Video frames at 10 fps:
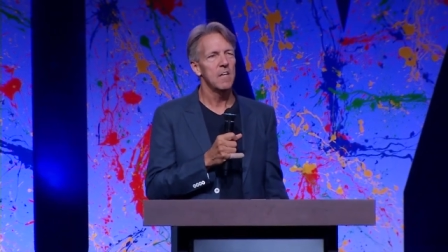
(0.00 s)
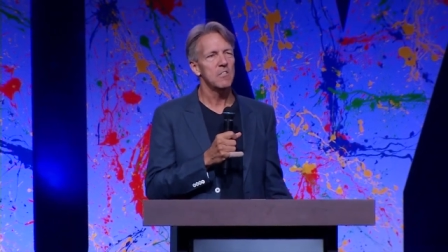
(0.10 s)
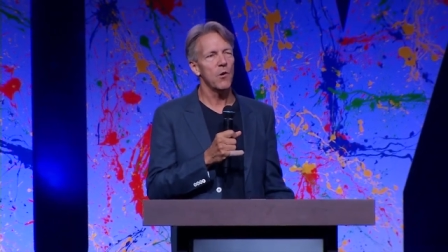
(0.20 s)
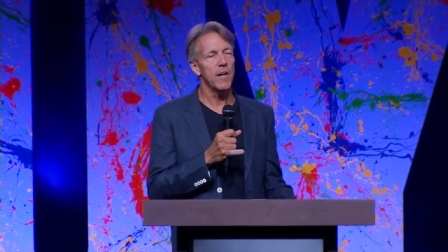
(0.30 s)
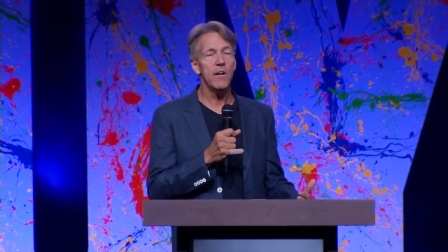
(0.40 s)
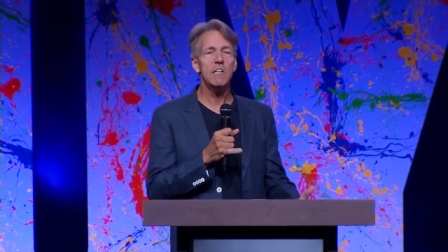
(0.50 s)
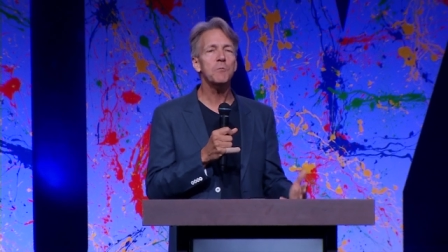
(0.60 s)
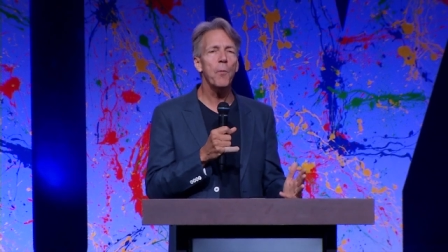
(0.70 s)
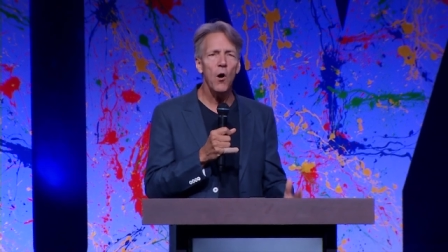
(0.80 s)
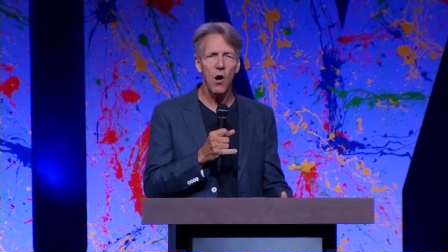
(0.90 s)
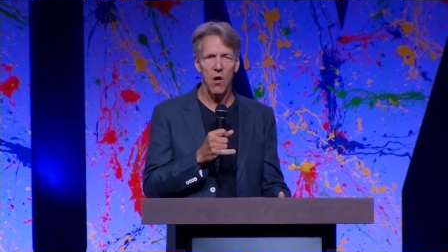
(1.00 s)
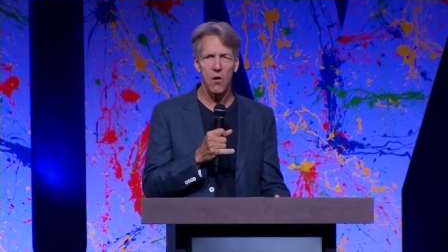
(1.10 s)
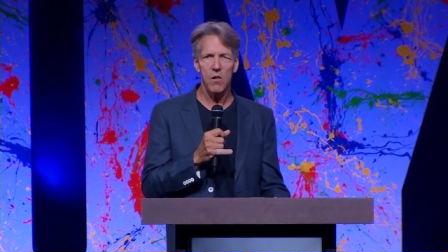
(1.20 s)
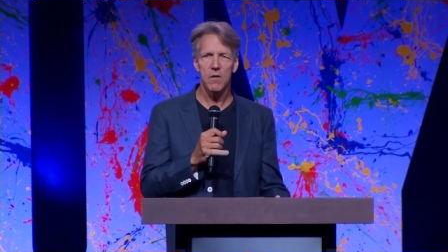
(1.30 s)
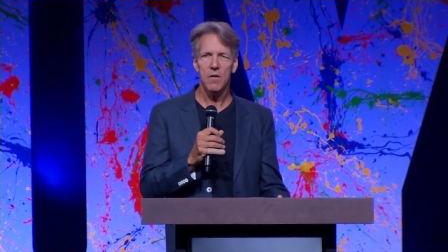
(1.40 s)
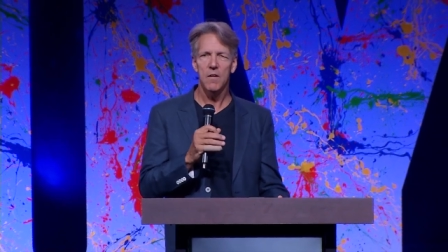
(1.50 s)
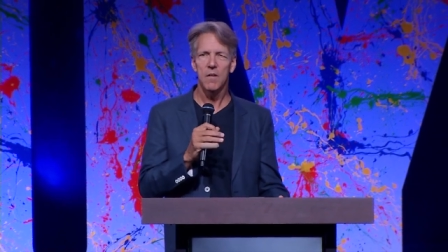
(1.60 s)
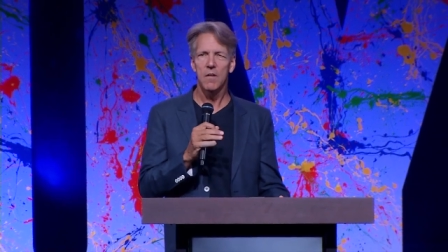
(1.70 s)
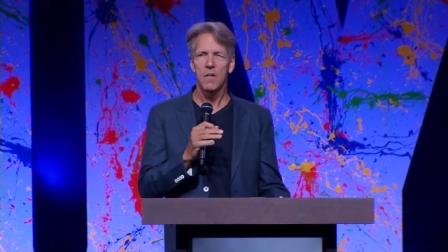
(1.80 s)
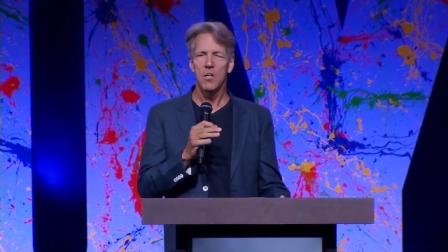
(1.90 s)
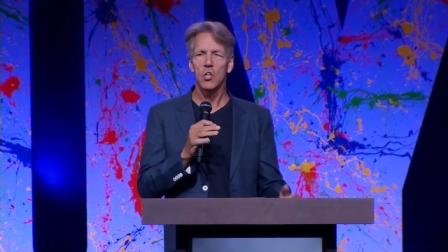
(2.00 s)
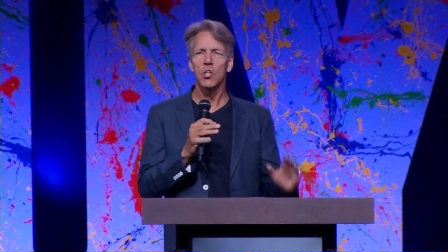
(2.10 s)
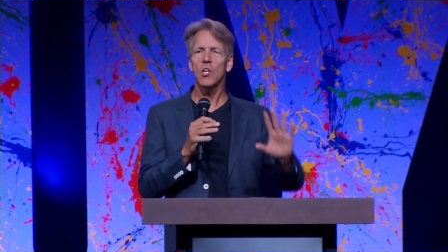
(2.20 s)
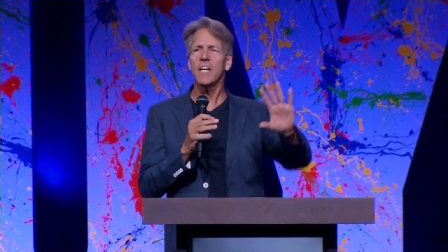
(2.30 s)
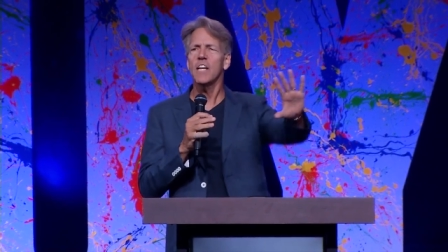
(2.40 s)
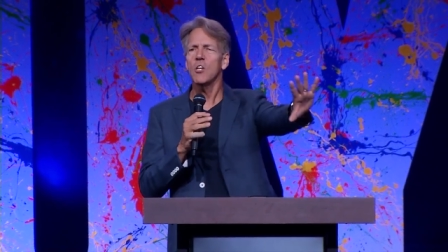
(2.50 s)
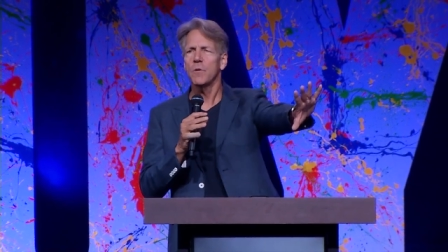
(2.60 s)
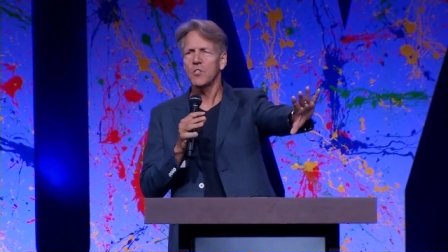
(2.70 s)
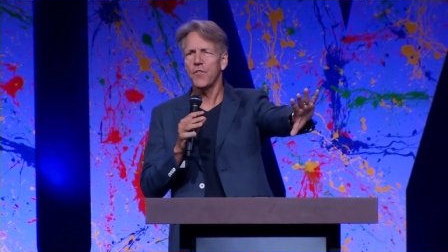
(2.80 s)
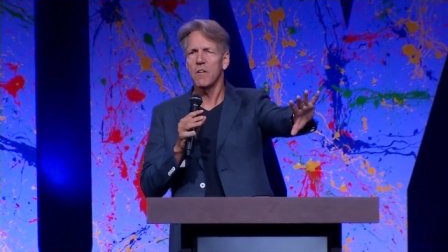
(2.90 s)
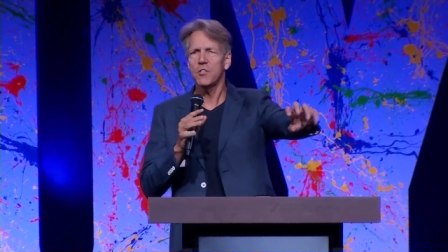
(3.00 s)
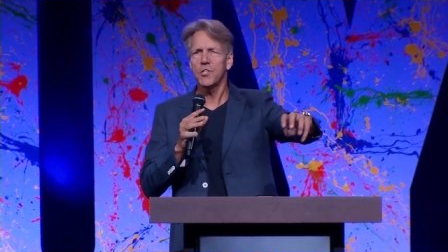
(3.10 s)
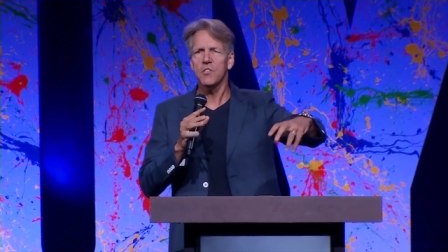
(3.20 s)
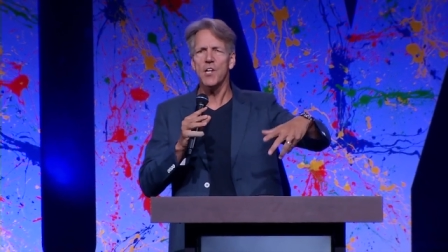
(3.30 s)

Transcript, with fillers: So here is Paul looking to his future,